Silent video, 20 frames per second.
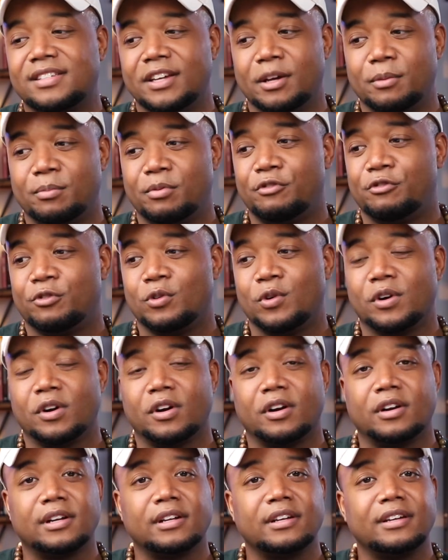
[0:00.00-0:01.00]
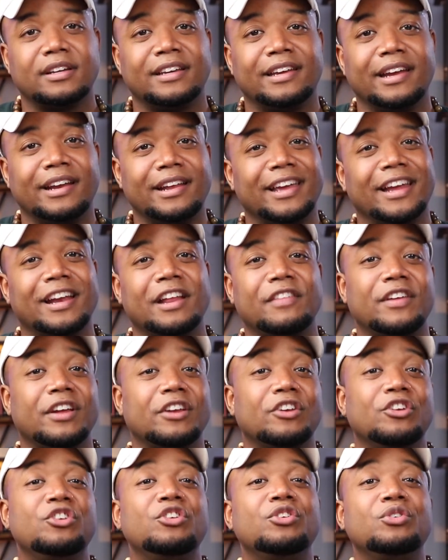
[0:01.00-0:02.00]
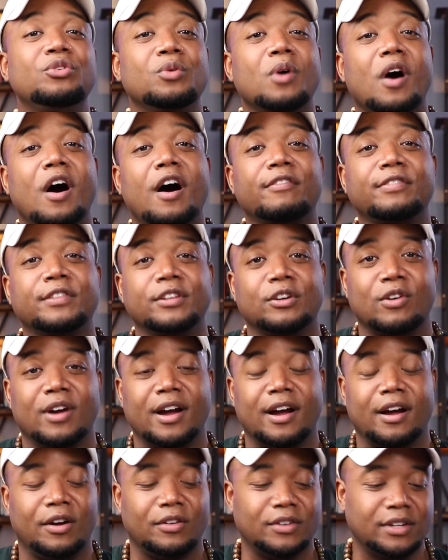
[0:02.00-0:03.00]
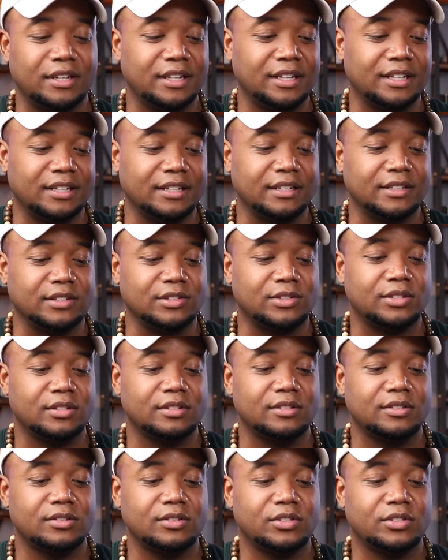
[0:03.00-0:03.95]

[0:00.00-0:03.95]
tip for getting anything new off the ground is